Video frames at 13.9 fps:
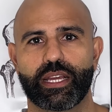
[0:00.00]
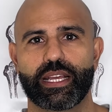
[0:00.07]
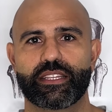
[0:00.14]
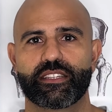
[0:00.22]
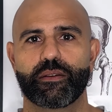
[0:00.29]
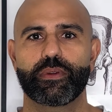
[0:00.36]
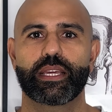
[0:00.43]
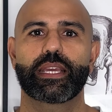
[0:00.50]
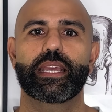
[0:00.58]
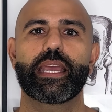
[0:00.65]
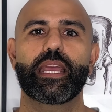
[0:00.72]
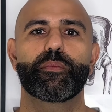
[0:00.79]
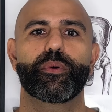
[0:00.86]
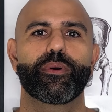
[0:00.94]
is some of the
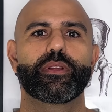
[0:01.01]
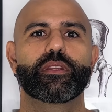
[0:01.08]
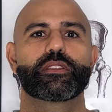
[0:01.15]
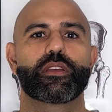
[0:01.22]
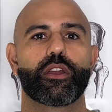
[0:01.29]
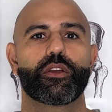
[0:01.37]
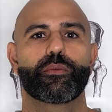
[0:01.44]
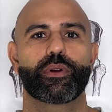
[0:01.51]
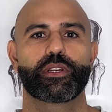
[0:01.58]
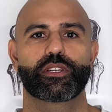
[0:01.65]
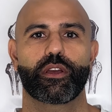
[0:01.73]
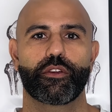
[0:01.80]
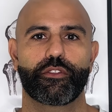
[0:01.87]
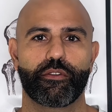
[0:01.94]
key points that I always
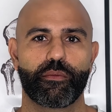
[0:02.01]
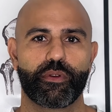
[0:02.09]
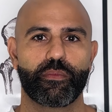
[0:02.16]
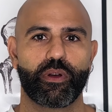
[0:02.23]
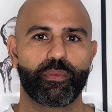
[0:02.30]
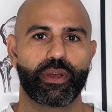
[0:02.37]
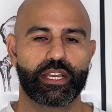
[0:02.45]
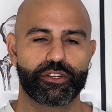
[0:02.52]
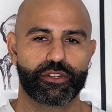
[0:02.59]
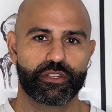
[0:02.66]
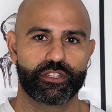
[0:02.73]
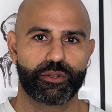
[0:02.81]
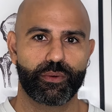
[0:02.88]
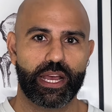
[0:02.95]
go through with my
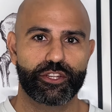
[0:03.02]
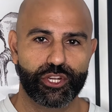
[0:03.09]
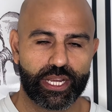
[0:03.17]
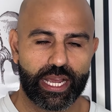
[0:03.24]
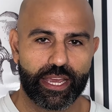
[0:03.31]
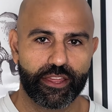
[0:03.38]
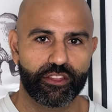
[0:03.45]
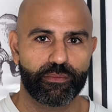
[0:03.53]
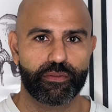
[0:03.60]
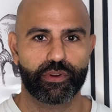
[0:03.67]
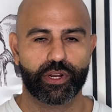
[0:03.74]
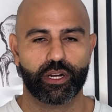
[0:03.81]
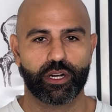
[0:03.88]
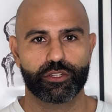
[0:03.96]
patients to educate them in
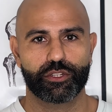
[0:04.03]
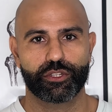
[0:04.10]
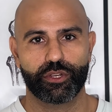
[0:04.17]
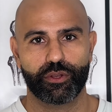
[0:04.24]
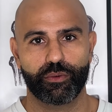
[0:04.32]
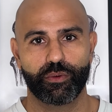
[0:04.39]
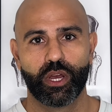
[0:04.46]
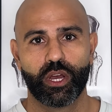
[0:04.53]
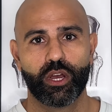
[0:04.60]
regards to